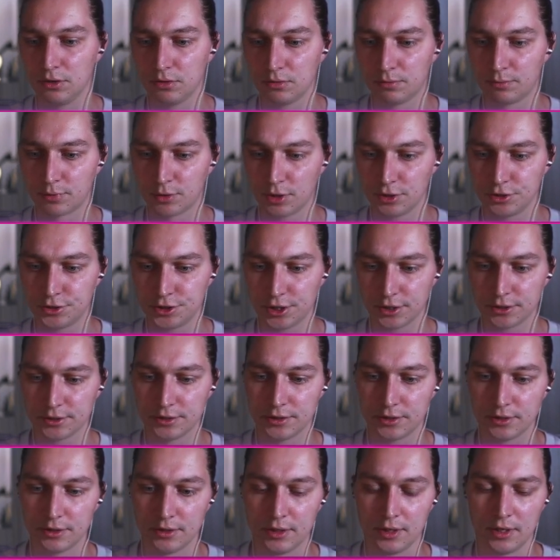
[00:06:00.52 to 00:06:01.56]

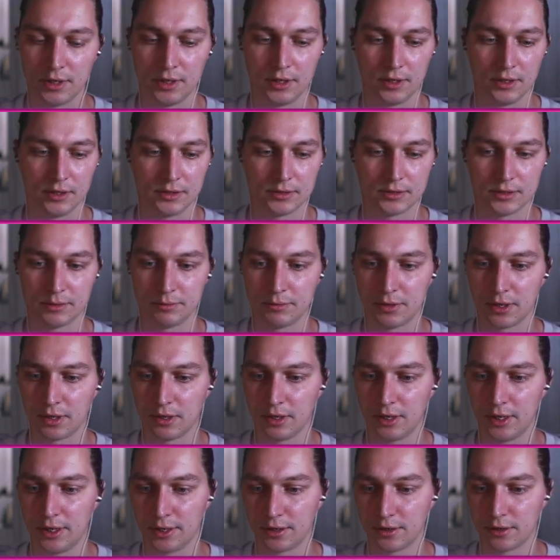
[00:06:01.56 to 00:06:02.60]
project, something
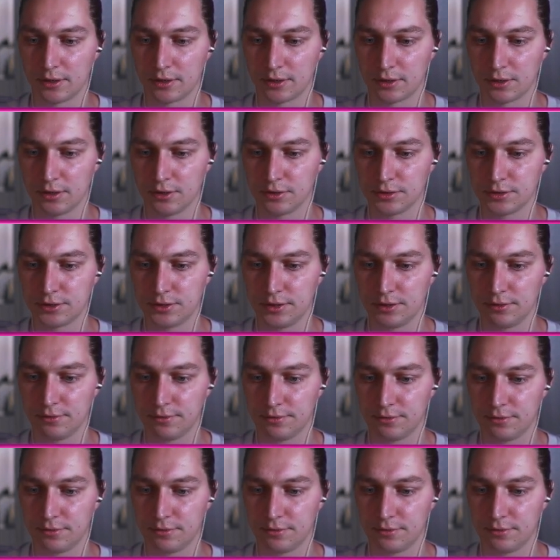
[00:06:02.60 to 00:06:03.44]
like Cursive